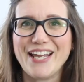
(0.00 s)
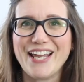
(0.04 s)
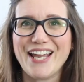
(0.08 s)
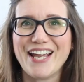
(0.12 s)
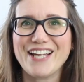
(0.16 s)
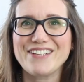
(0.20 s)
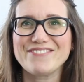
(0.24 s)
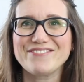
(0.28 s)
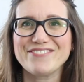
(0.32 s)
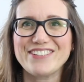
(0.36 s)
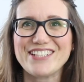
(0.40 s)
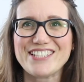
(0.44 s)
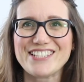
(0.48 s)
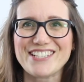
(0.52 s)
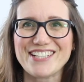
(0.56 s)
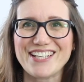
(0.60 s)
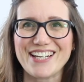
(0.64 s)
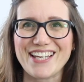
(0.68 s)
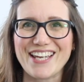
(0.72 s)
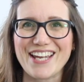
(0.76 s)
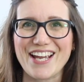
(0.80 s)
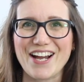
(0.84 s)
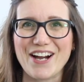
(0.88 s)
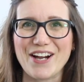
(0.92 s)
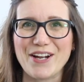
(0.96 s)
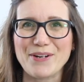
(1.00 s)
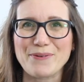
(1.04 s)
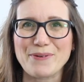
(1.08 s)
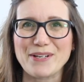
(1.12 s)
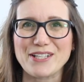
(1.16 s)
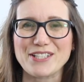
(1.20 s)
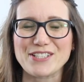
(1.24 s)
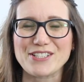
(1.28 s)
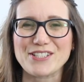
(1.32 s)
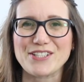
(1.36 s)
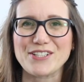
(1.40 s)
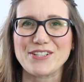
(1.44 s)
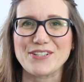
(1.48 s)
And recently I
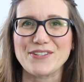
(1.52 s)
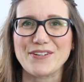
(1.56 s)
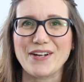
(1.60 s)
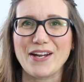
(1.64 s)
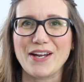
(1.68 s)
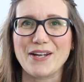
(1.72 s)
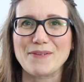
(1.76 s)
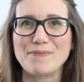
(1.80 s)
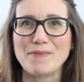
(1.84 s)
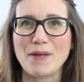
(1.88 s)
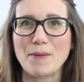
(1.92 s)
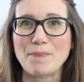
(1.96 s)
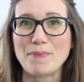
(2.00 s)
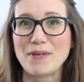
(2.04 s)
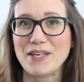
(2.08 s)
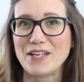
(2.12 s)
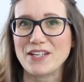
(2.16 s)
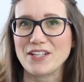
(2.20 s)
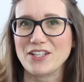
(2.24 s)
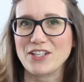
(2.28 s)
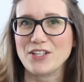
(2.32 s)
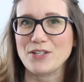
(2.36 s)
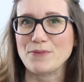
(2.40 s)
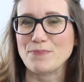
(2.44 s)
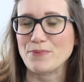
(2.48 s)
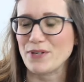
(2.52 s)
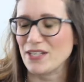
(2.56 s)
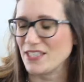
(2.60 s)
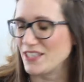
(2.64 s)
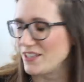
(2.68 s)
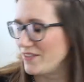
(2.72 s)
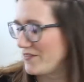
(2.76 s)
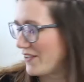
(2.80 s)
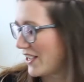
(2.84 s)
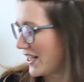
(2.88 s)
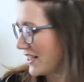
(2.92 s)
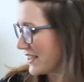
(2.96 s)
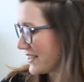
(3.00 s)
went to a B&Q press
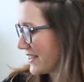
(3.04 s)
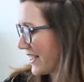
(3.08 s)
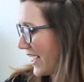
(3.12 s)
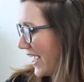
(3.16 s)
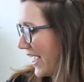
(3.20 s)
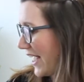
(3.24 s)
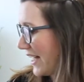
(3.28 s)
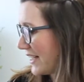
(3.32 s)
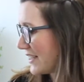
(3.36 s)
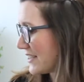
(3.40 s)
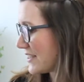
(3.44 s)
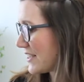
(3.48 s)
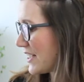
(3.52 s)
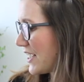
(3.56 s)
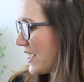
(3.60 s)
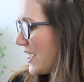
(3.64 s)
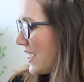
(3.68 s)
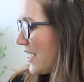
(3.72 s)
event, and